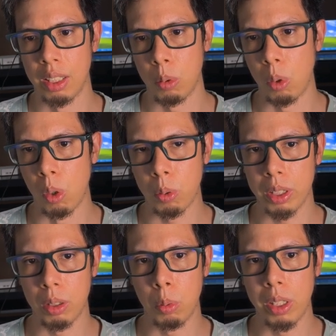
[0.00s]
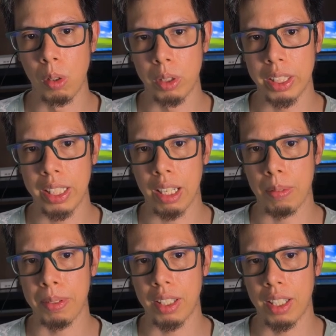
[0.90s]
we already have
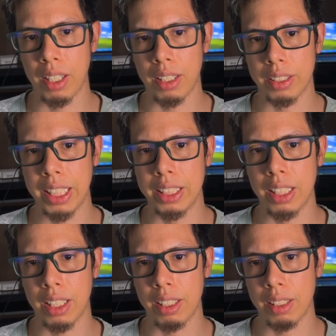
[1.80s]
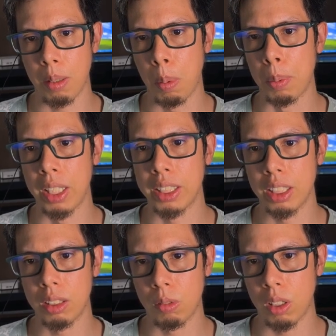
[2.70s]
data
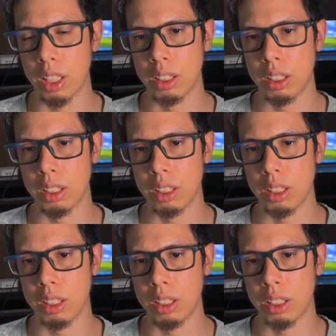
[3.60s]
populated, right?